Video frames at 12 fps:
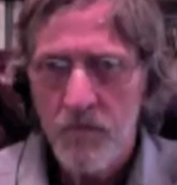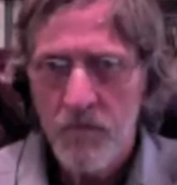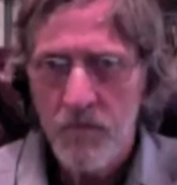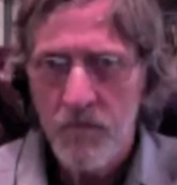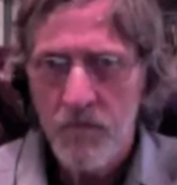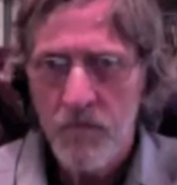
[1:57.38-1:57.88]

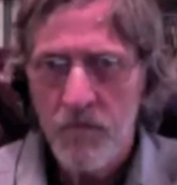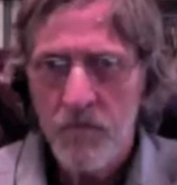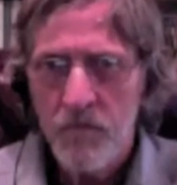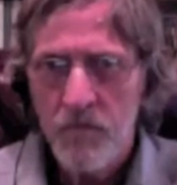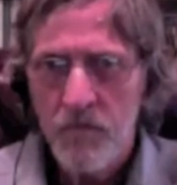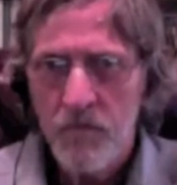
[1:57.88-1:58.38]

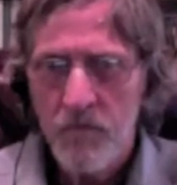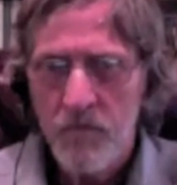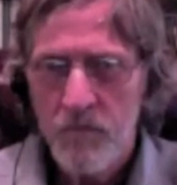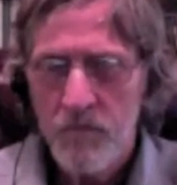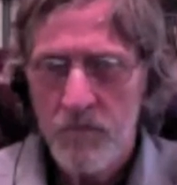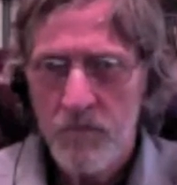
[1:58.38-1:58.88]

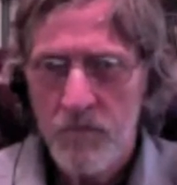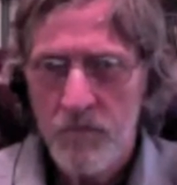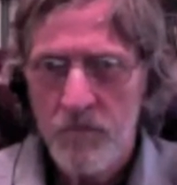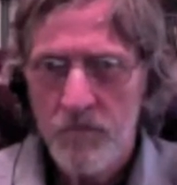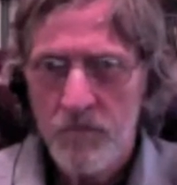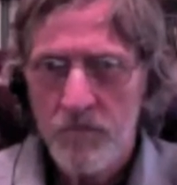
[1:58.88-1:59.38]

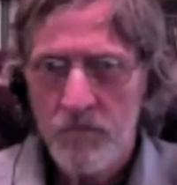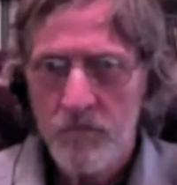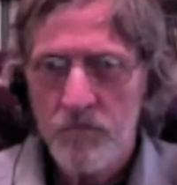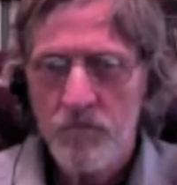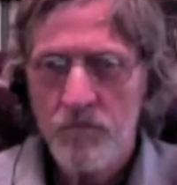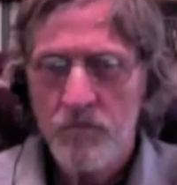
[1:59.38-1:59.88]

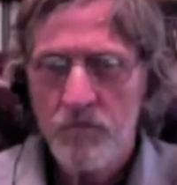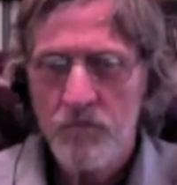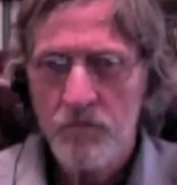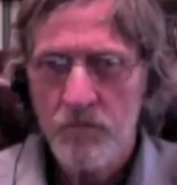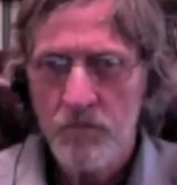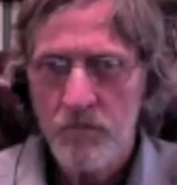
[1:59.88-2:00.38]

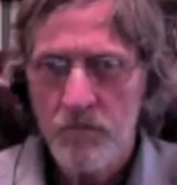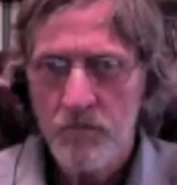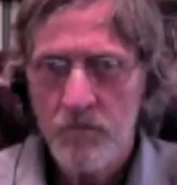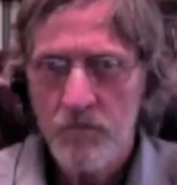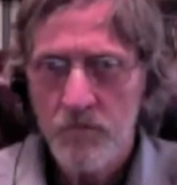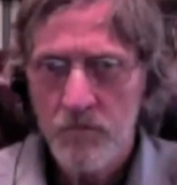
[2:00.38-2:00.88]

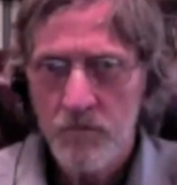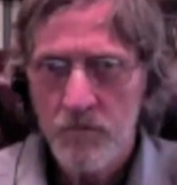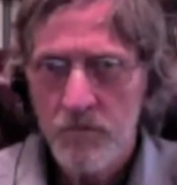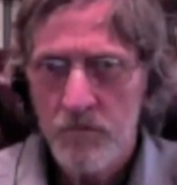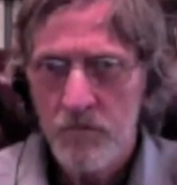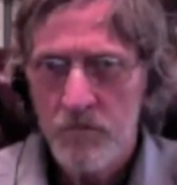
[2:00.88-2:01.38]

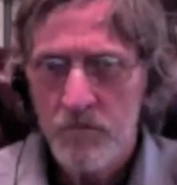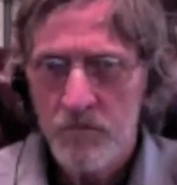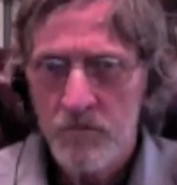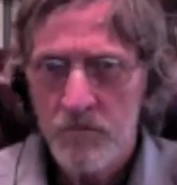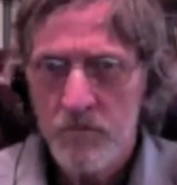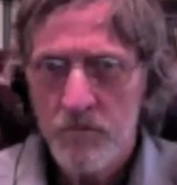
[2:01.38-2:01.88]

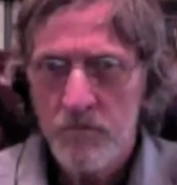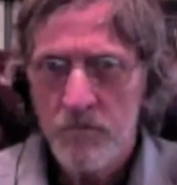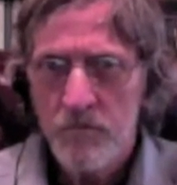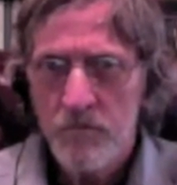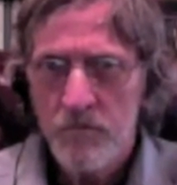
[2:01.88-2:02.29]
This person isn't speaking.